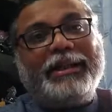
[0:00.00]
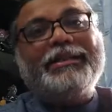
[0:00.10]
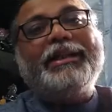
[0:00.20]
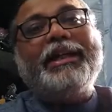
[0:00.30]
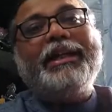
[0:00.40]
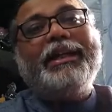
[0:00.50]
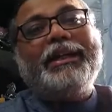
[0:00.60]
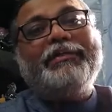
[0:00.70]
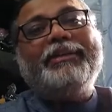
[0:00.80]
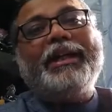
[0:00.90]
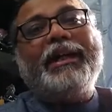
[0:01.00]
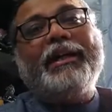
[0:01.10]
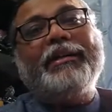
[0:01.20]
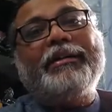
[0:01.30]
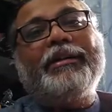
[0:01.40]
Let's say if they
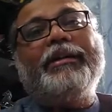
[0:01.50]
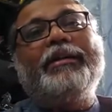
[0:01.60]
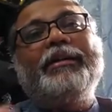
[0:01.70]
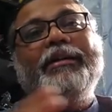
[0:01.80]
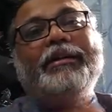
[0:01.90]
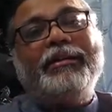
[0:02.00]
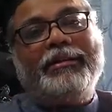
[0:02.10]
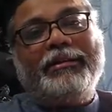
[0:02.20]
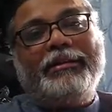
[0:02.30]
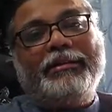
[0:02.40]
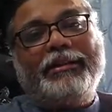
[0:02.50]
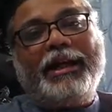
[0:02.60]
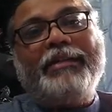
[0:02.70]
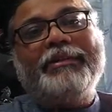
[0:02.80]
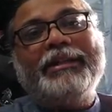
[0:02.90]
are
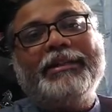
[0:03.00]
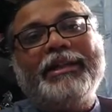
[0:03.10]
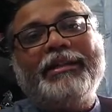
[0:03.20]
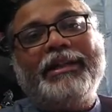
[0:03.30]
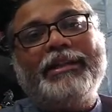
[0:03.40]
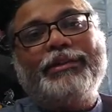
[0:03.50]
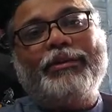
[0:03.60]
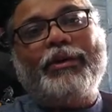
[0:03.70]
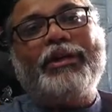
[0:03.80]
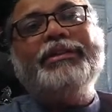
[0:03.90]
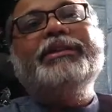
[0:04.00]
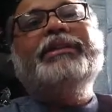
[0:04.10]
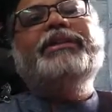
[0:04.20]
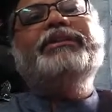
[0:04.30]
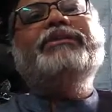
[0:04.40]
having their legs crossed,
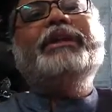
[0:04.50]
you